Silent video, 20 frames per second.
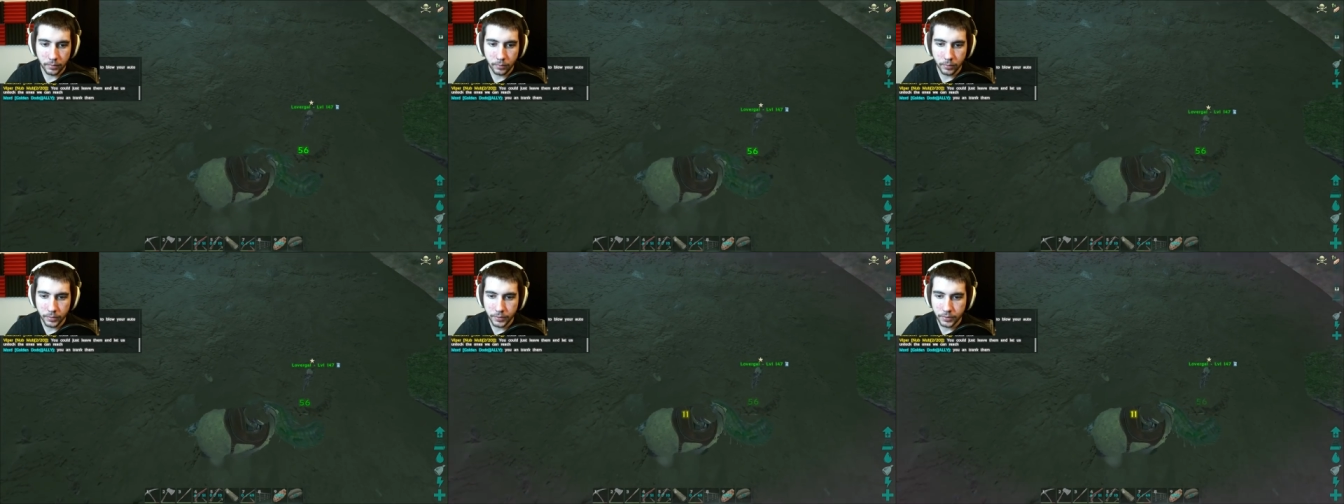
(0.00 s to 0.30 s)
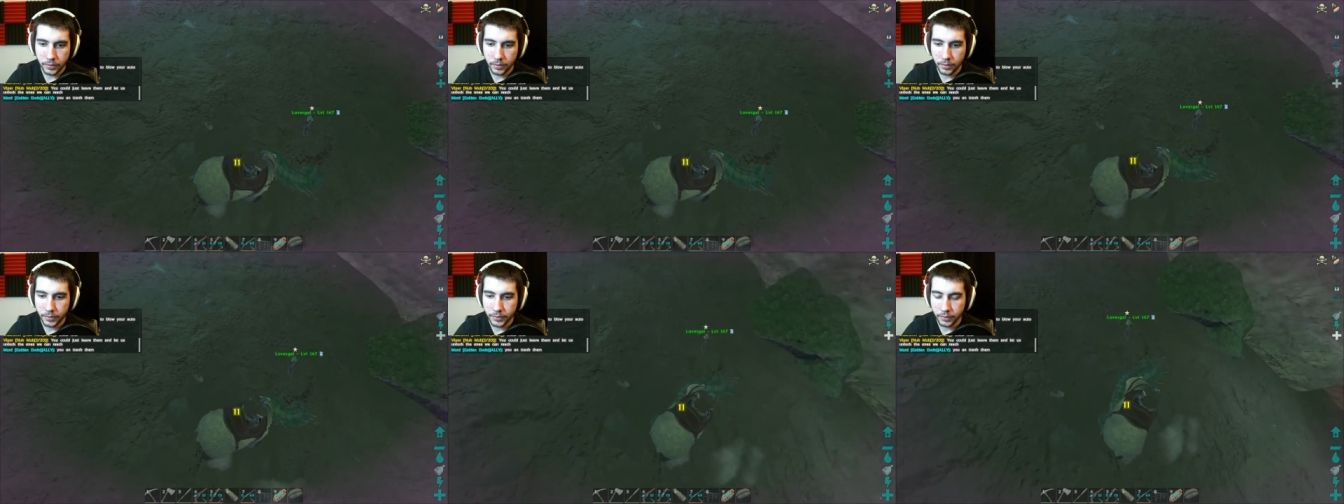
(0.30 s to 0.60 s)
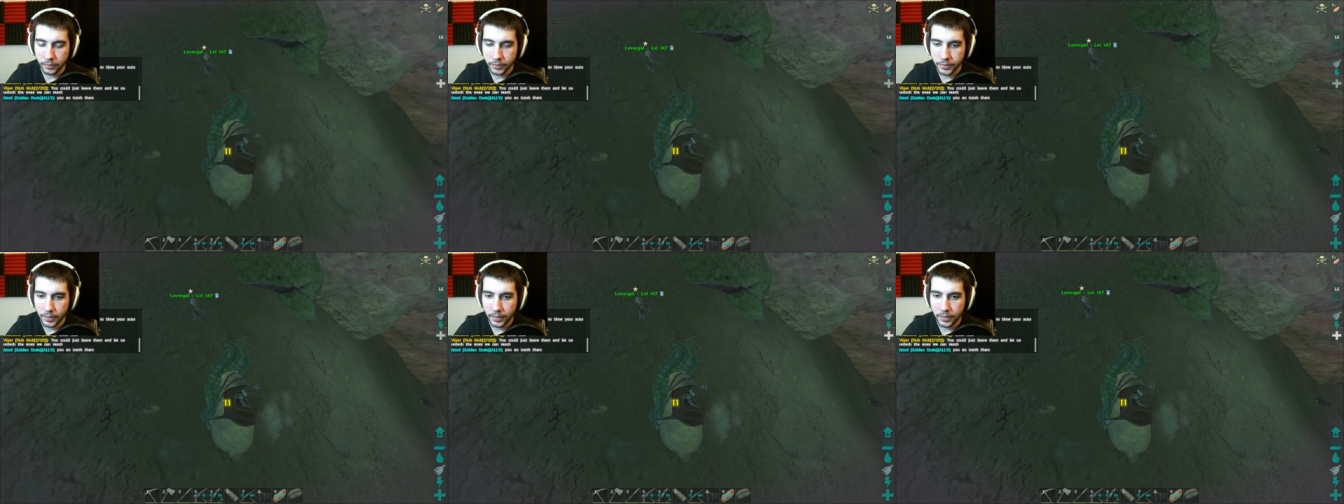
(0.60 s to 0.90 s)
We'll see, because it
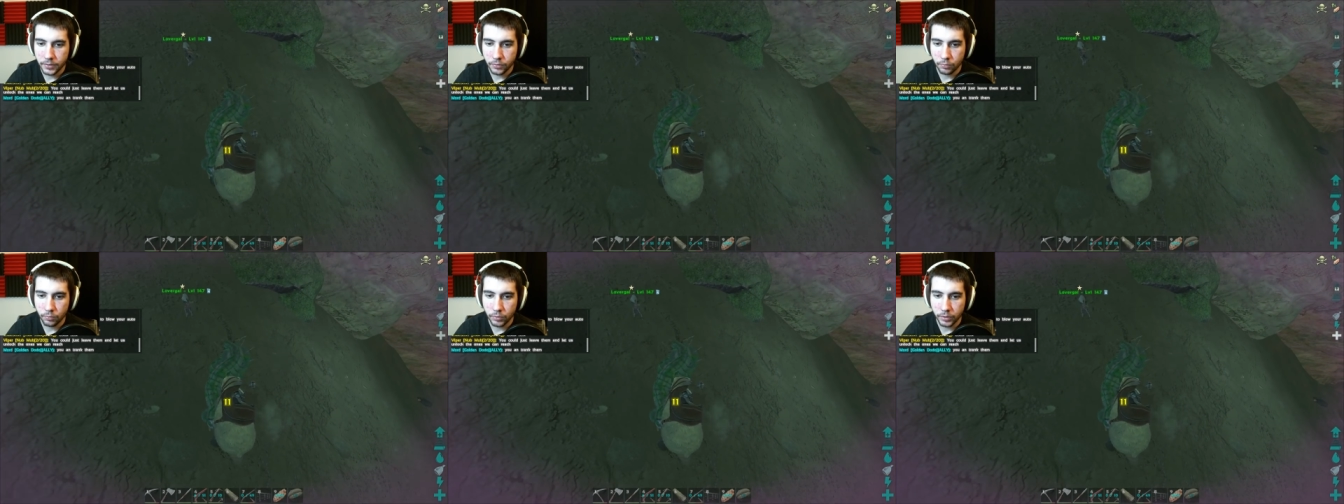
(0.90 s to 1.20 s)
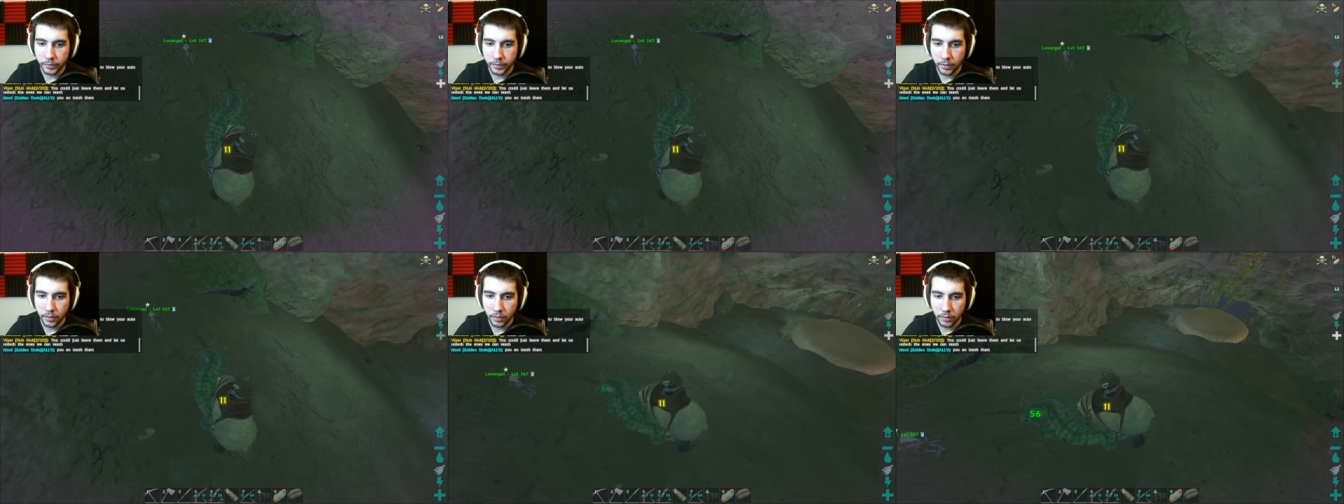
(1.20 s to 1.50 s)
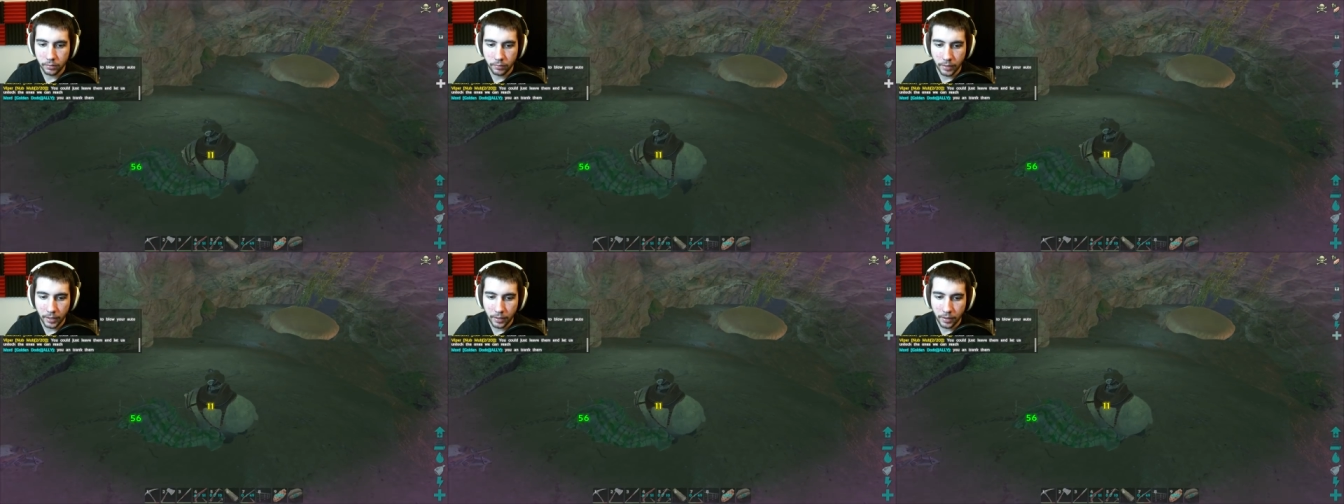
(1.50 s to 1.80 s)
looks like he's really
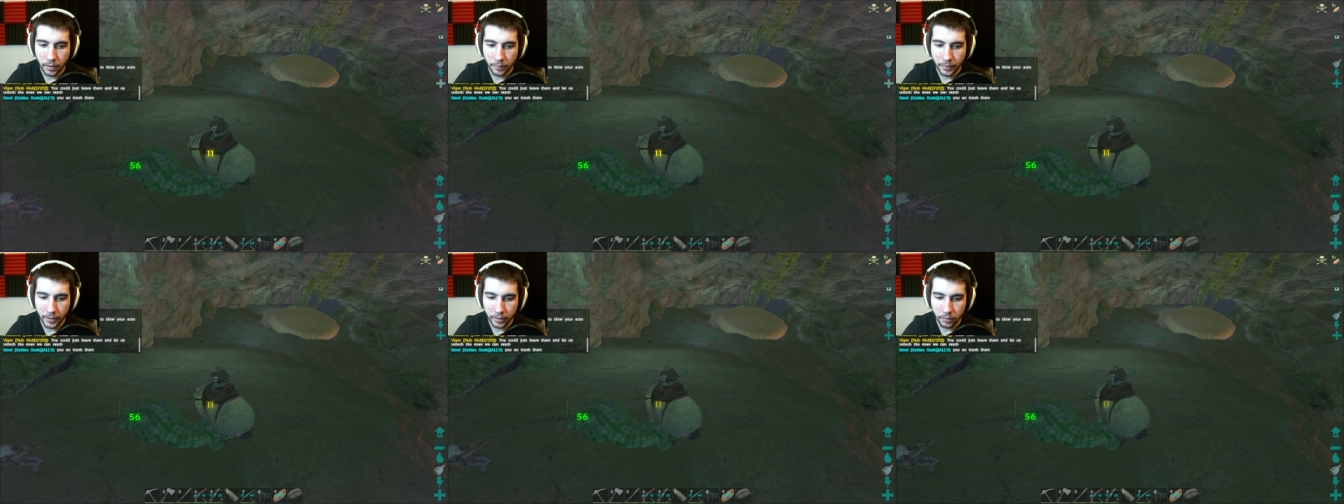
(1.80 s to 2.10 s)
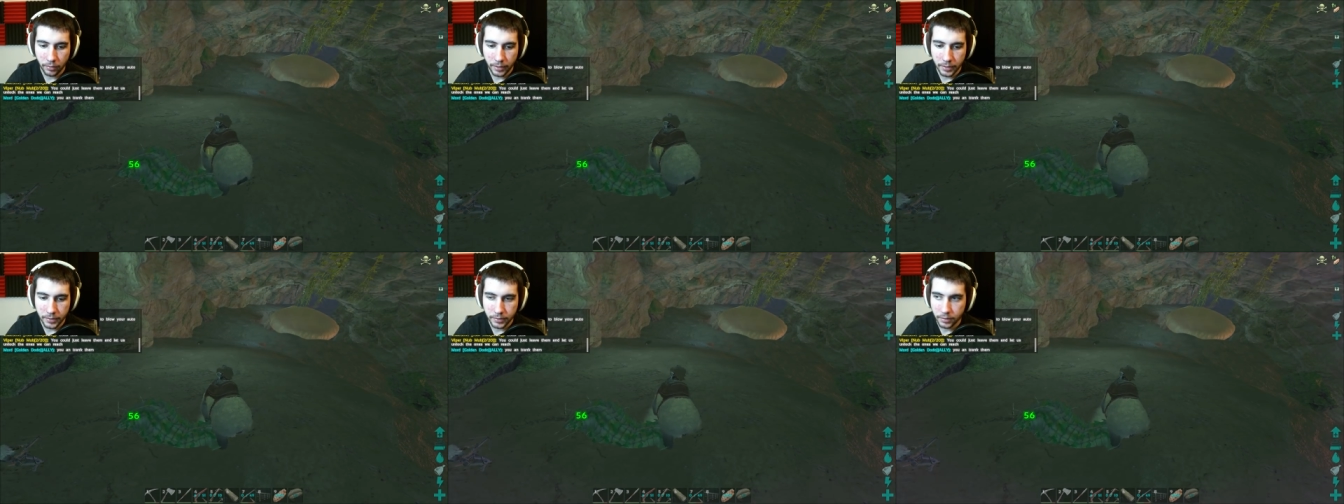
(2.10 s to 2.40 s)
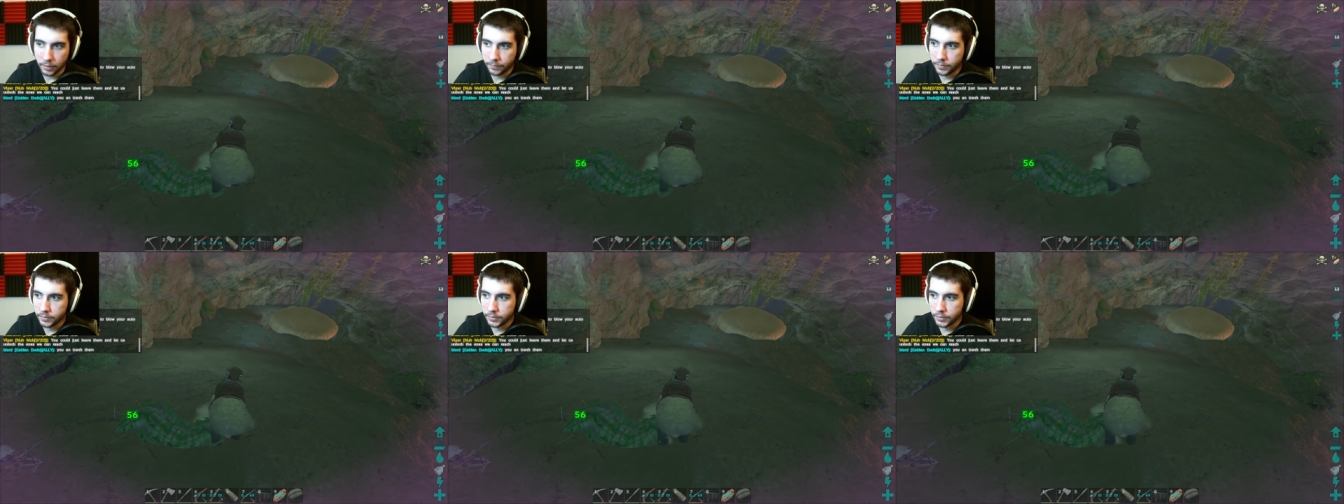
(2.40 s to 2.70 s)
hurting right now. That green
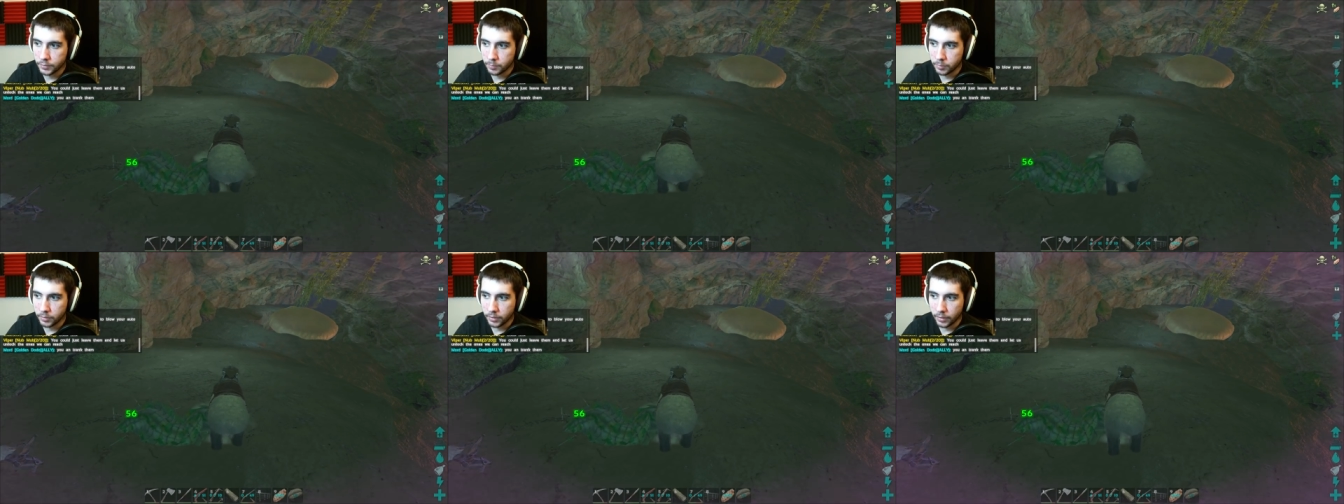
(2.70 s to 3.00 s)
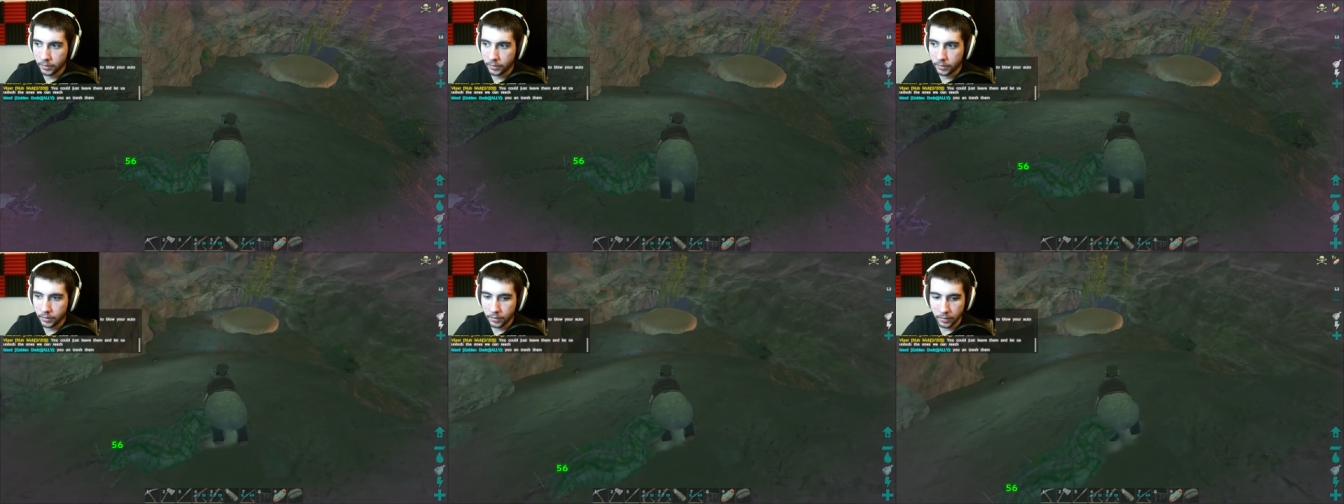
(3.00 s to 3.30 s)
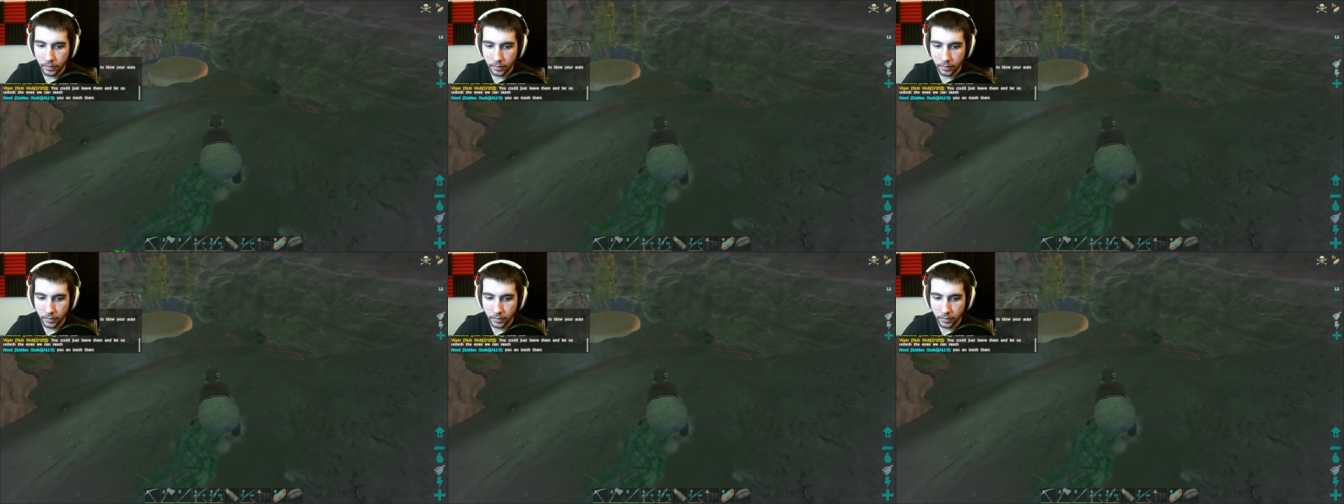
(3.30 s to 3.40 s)
stuff is his blood.